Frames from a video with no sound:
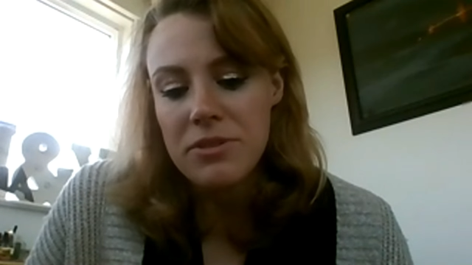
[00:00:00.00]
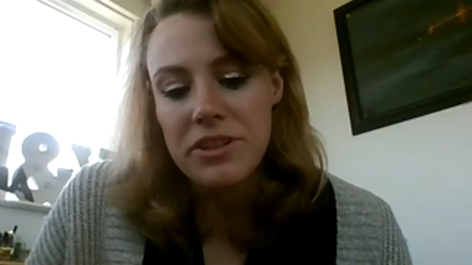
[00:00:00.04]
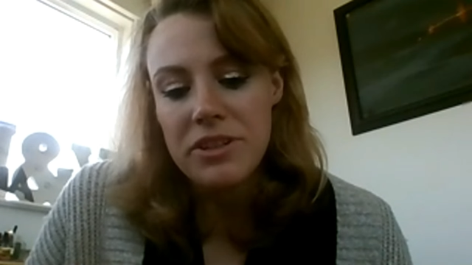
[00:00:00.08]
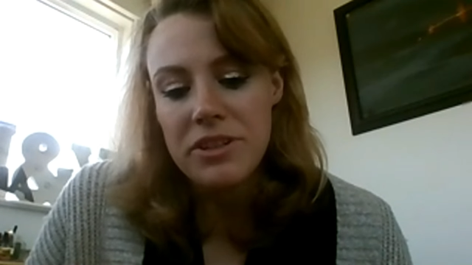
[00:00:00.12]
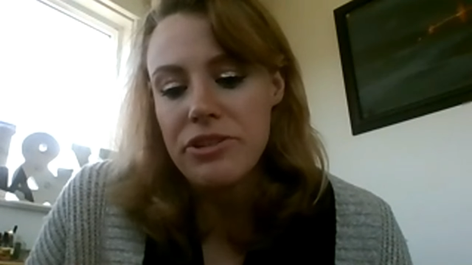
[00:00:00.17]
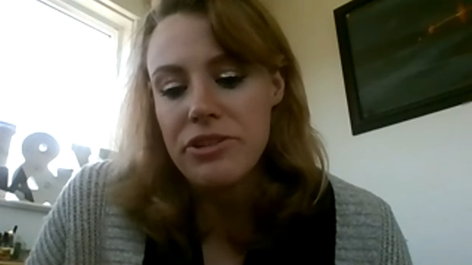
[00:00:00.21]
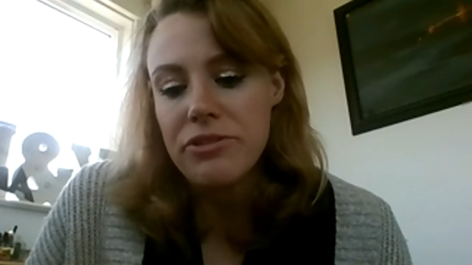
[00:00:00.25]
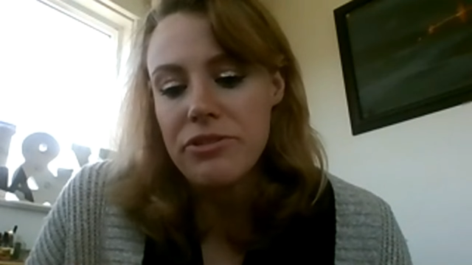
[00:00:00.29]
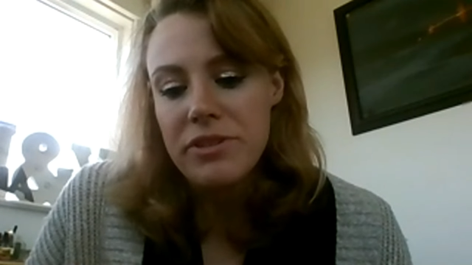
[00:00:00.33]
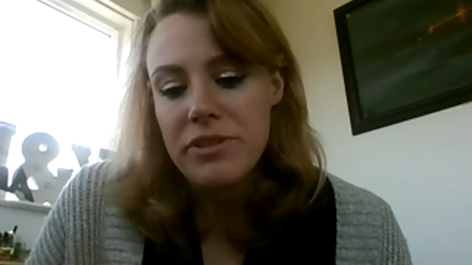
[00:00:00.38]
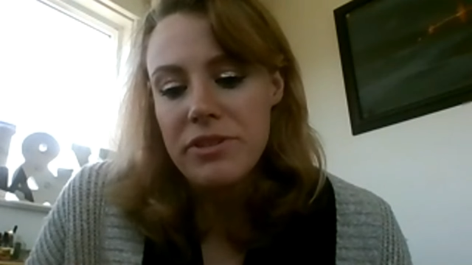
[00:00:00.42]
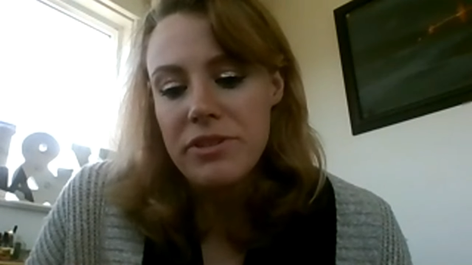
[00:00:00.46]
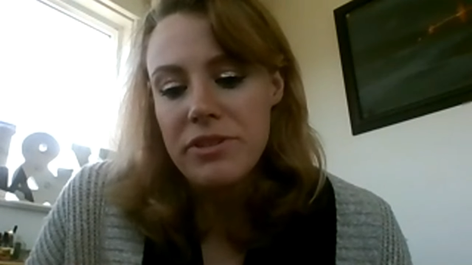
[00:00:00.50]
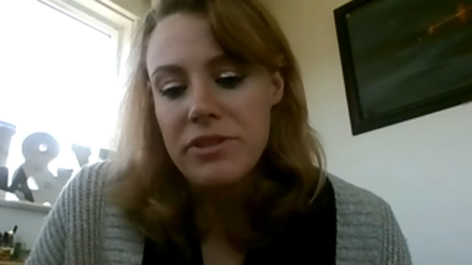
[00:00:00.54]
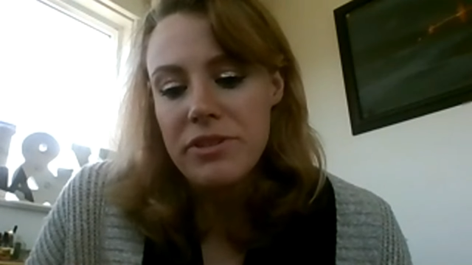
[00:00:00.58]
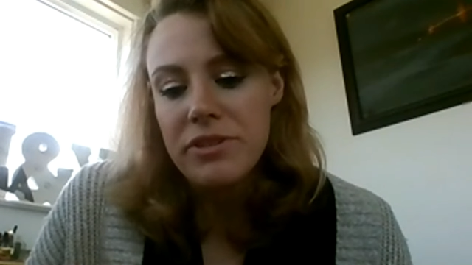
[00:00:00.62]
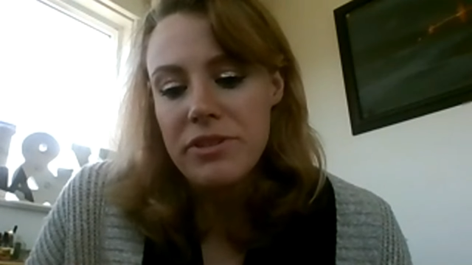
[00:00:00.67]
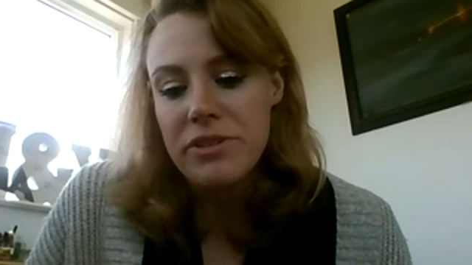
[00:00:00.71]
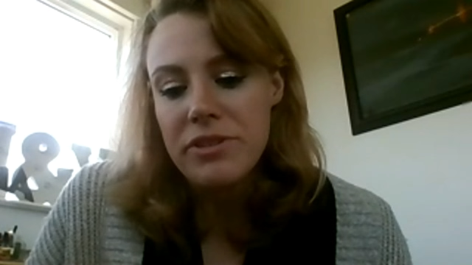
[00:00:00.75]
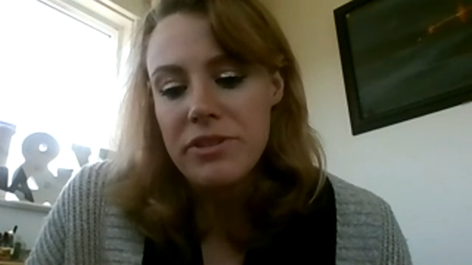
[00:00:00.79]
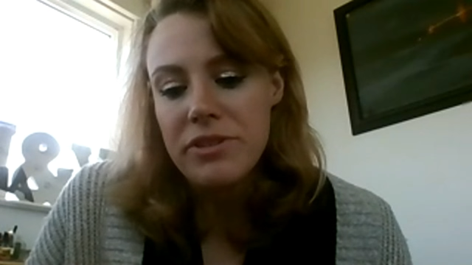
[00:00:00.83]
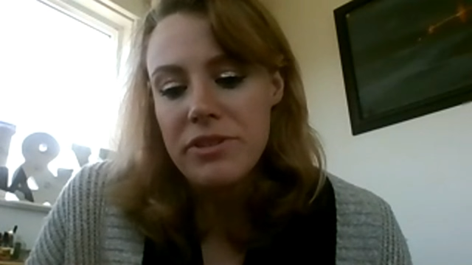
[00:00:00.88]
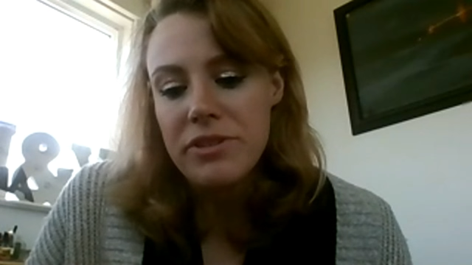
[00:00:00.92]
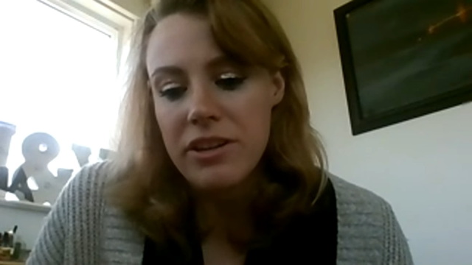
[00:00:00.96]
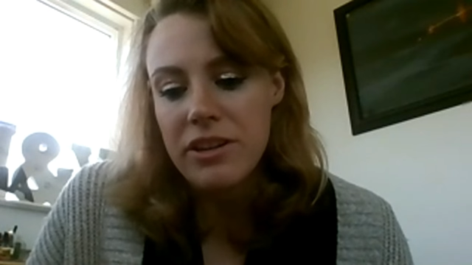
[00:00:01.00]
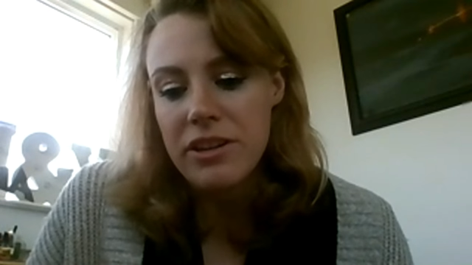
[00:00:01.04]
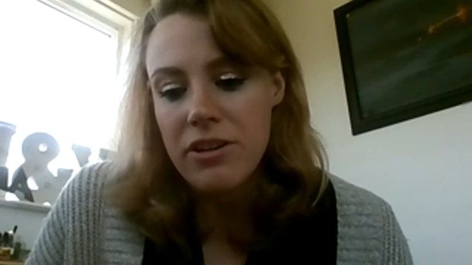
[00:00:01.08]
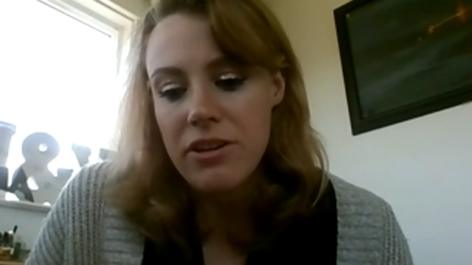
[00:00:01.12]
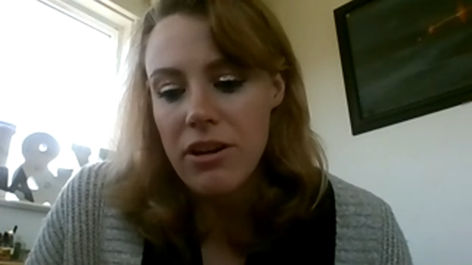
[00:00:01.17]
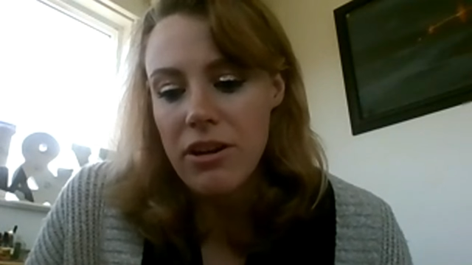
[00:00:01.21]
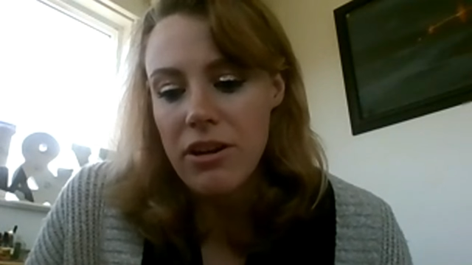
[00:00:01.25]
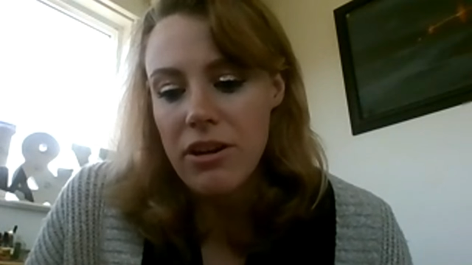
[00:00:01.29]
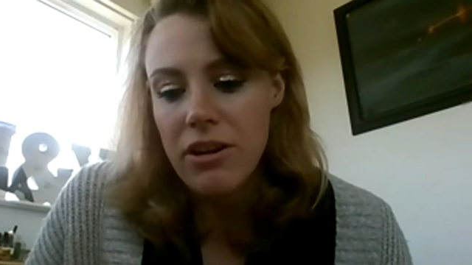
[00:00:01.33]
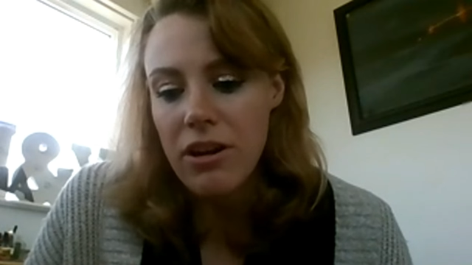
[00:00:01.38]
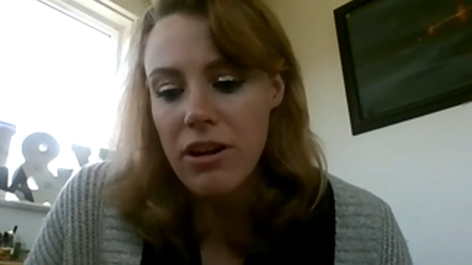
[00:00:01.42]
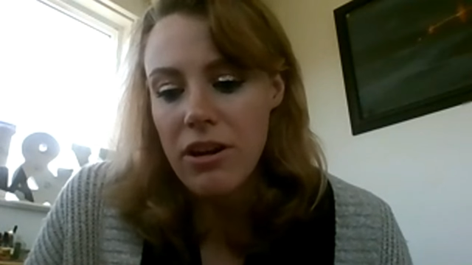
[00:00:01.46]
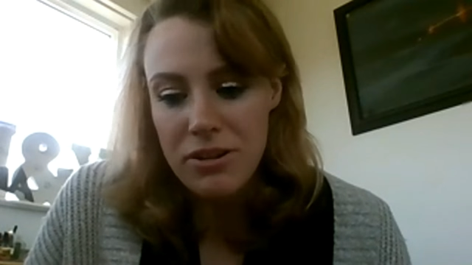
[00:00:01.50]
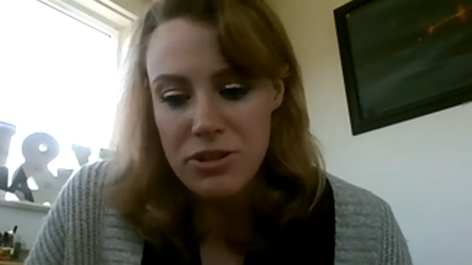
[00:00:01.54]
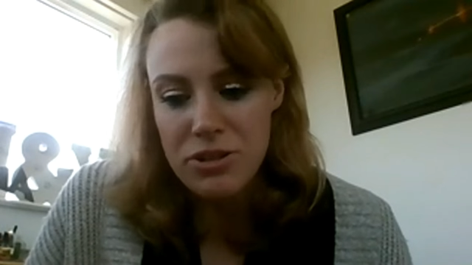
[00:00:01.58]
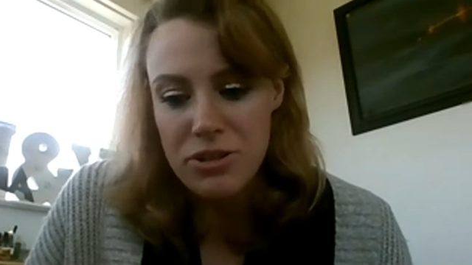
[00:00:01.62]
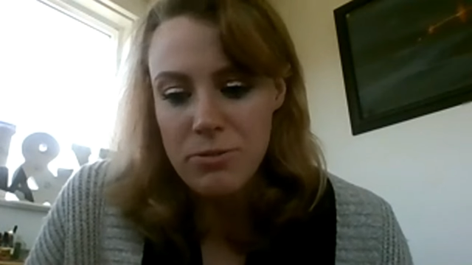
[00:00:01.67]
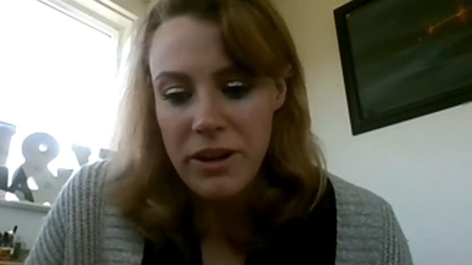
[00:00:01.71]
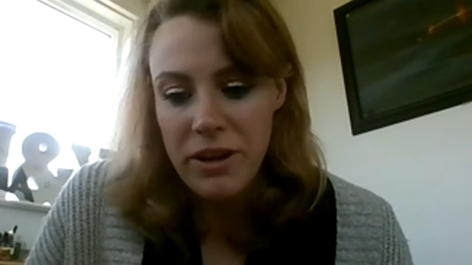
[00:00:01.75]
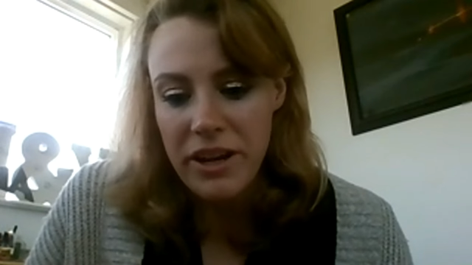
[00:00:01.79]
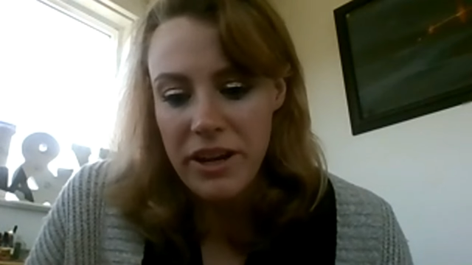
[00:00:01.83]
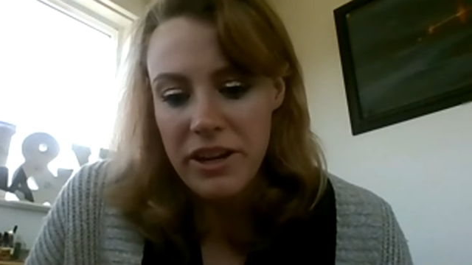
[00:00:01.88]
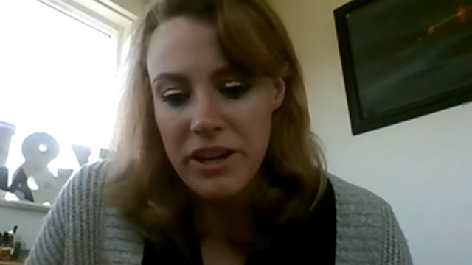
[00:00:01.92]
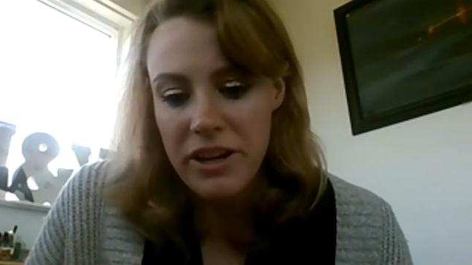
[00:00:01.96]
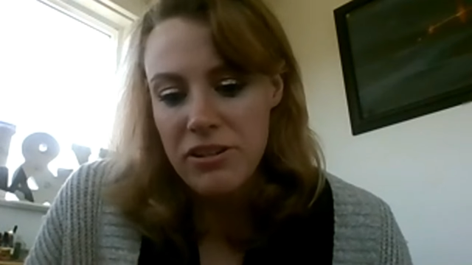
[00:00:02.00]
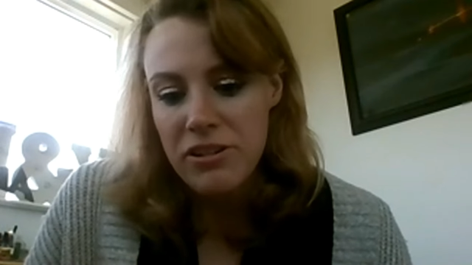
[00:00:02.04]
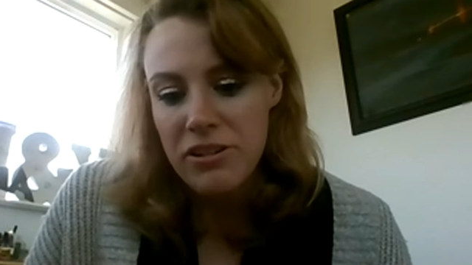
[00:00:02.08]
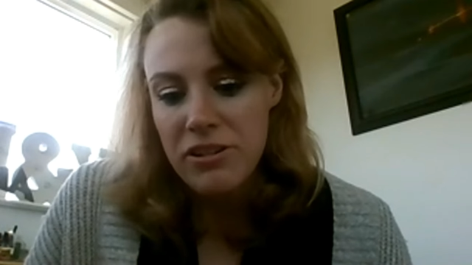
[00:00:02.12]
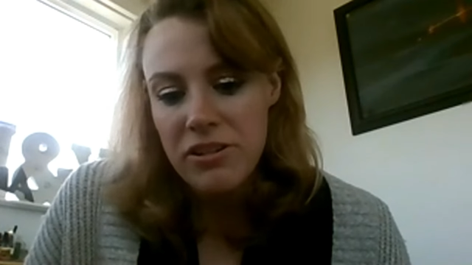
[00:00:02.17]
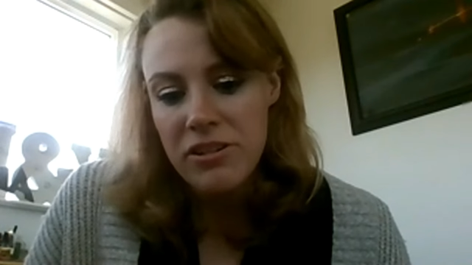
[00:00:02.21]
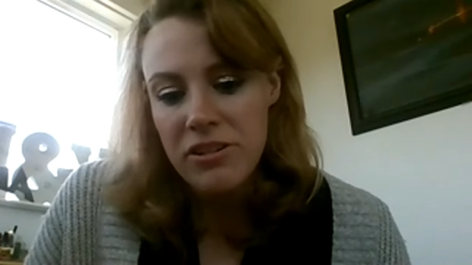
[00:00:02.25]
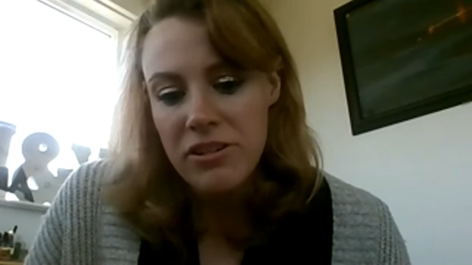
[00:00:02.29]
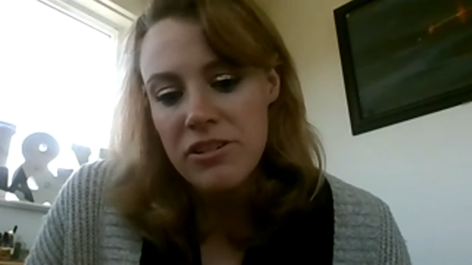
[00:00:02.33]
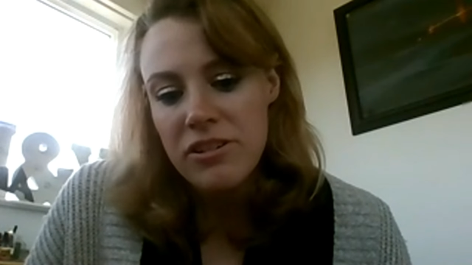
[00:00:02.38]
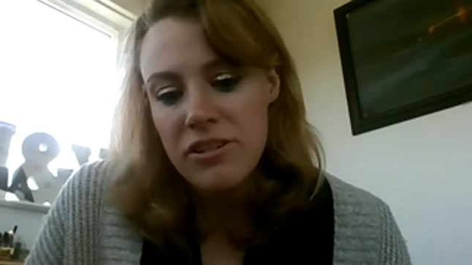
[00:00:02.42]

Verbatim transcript: and this really unique archway.